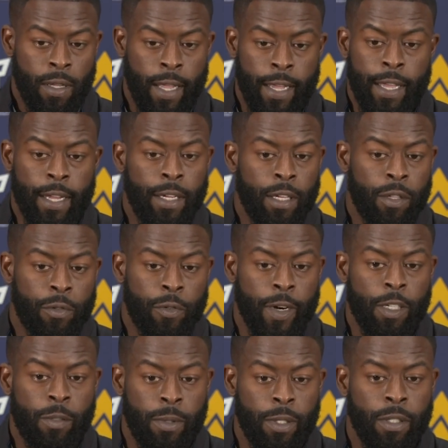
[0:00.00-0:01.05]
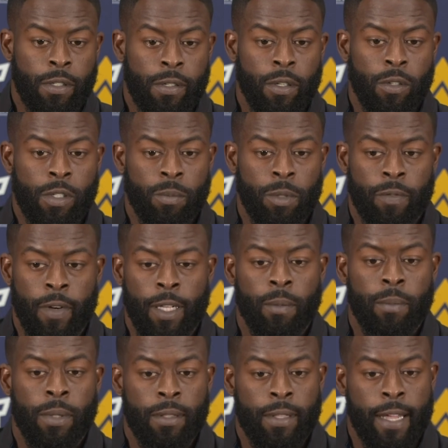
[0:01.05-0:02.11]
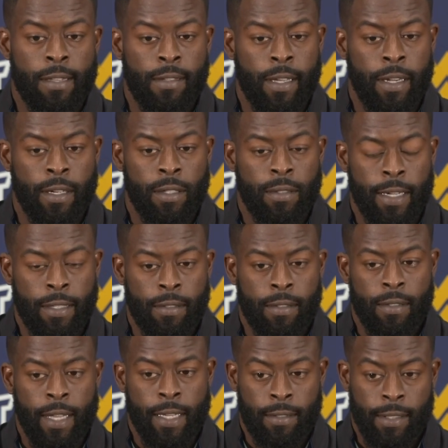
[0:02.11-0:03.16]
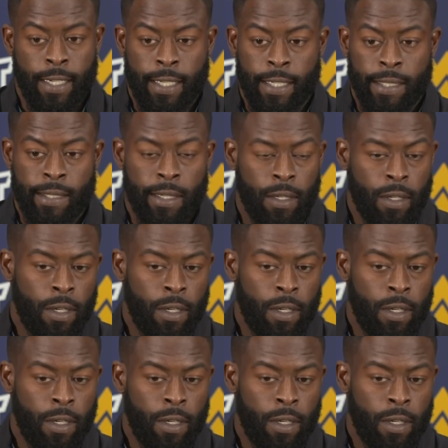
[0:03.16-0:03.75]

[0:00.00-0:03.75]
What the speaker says: Like any other freshman, there's still some development that's there that's needed.